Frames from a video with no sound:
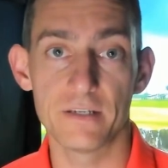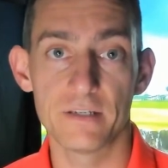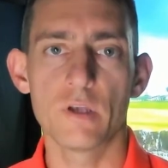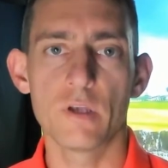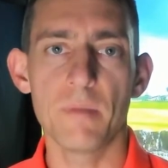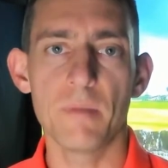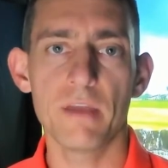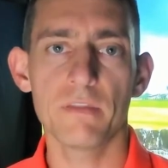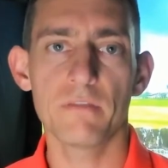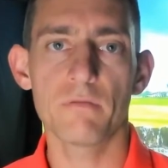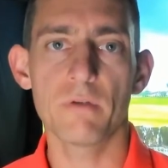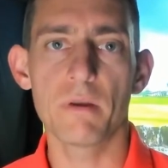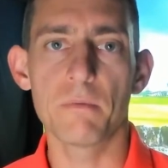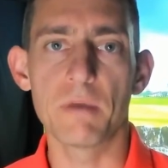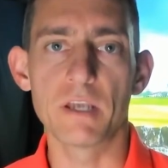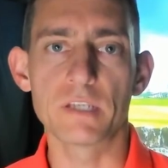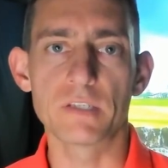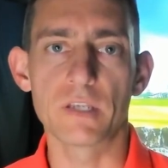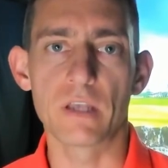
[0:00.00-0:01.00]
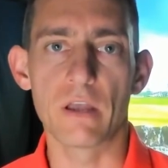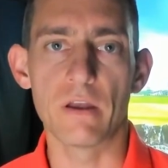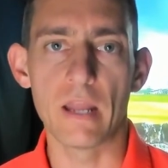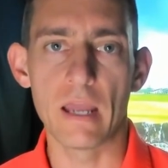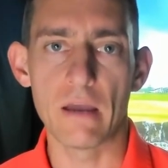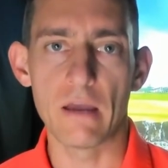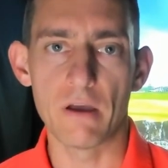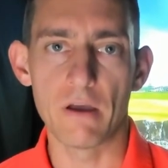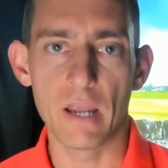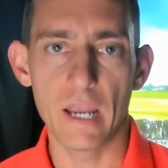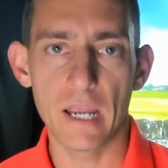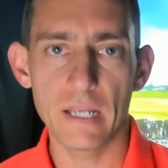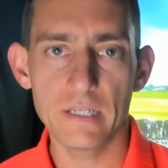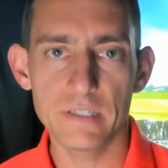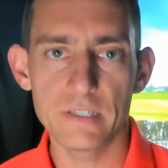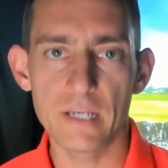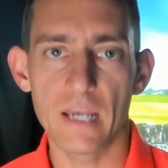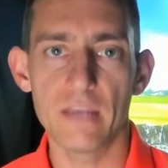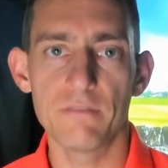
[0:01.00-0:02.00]
So about 3 weeks ago now, I
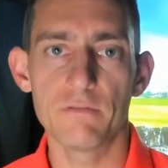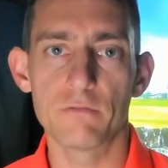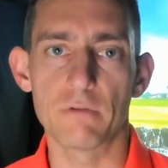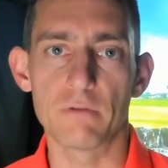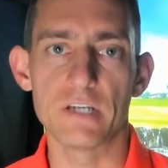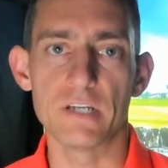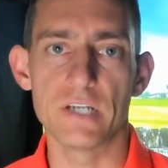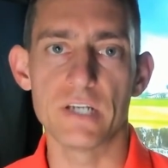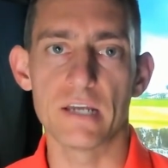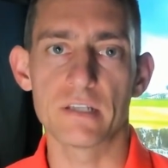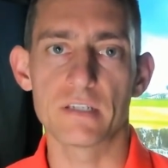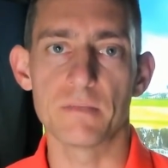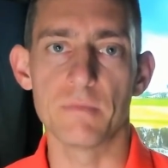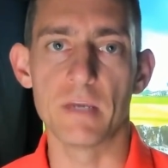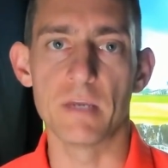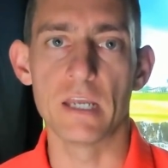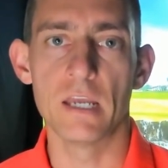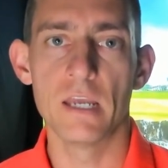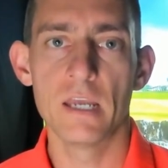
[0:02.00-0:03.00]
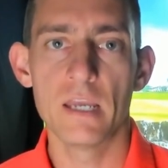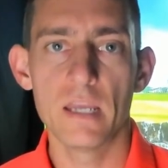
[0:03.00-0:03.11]
had David reach out to me.